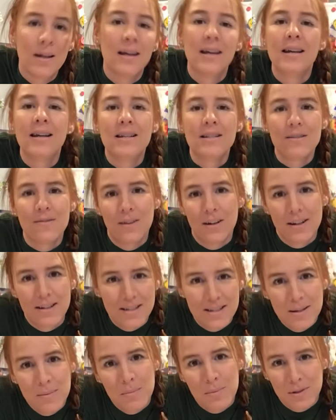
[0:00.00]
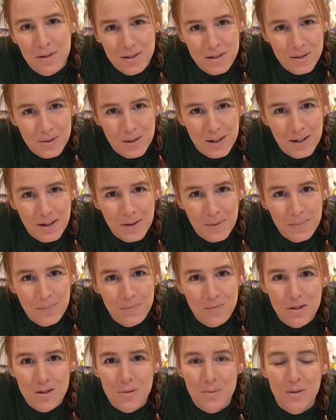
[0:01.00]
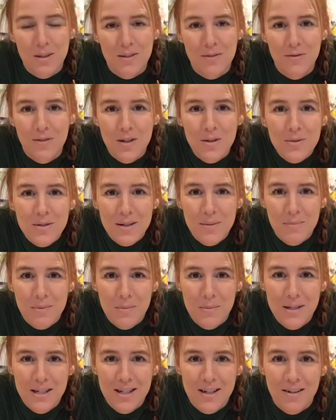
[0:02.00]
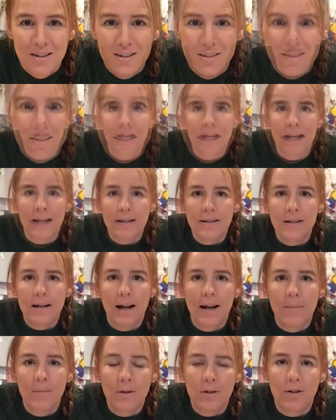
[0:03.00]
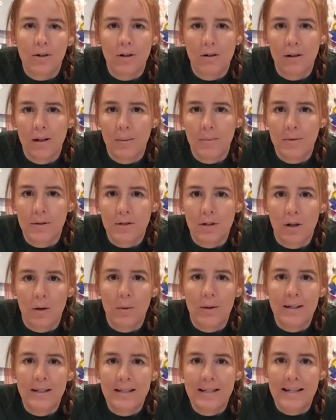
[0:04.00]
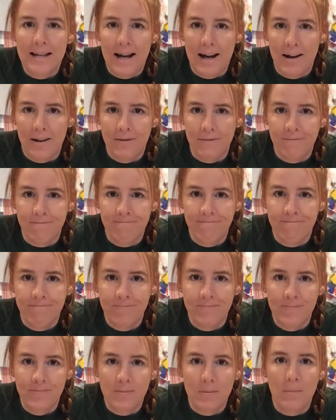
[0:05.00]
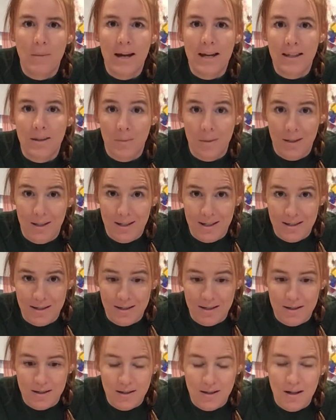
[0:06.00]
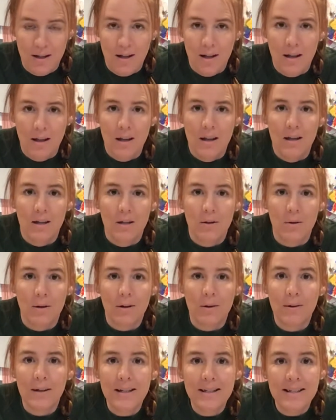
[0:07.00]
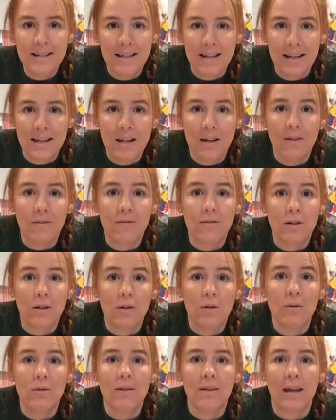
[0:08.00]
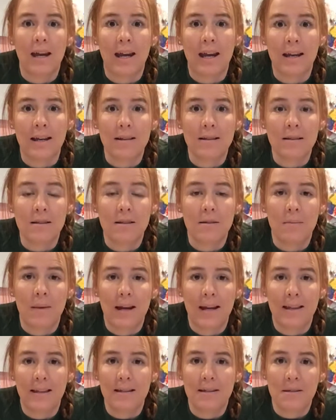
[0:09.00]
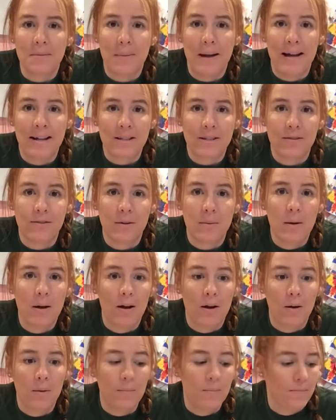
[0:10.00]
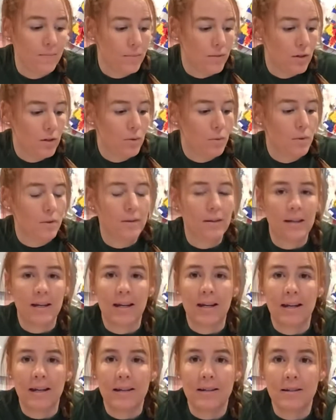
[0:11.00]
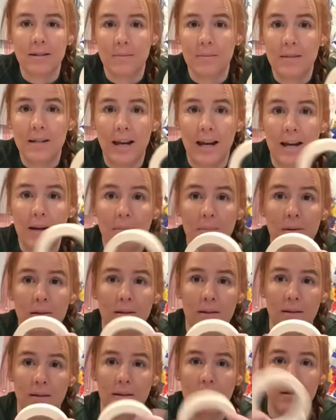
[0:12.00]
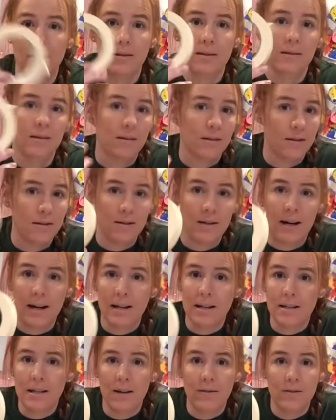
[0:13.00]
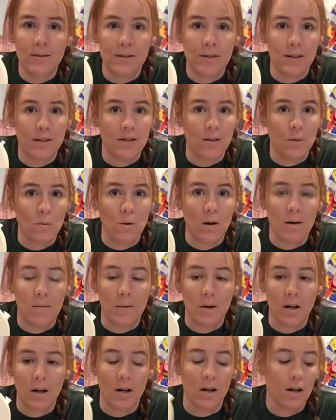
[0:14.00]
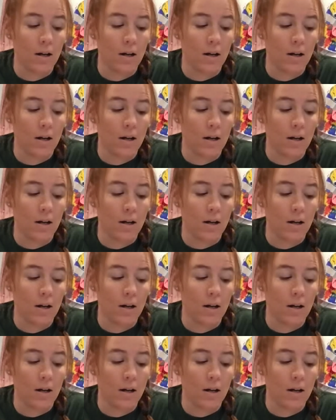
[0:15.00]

It's very simple to do at home, just with a few simple materials. The next time your grown-ups go into town, make them a list. You are going to need a few things to make this mask from home. You will need some tape. This is 97 cents at Walmart.